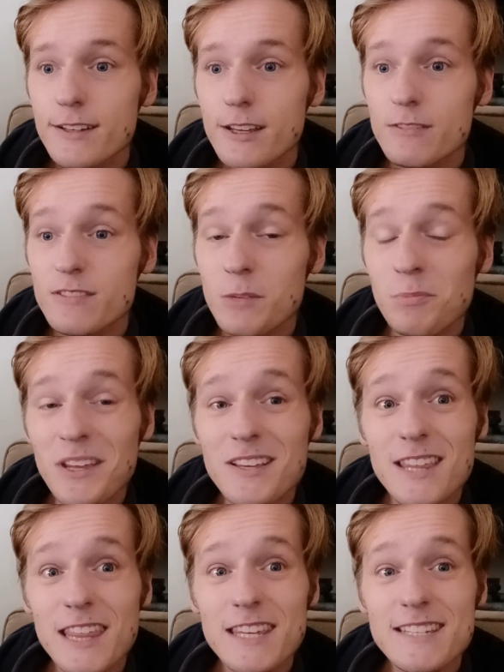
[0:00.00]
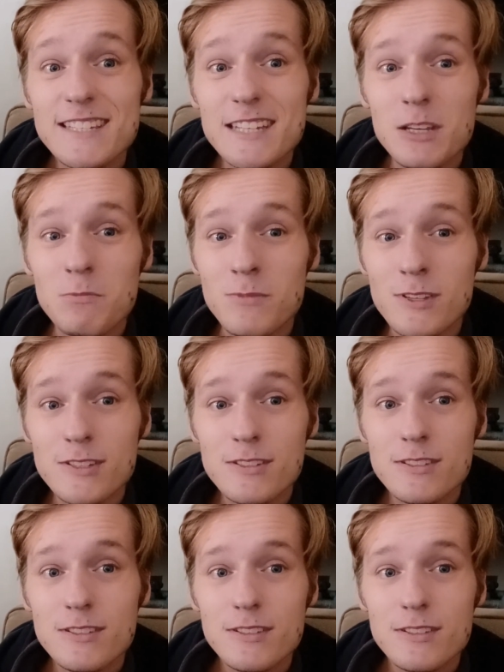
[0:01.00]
If something seems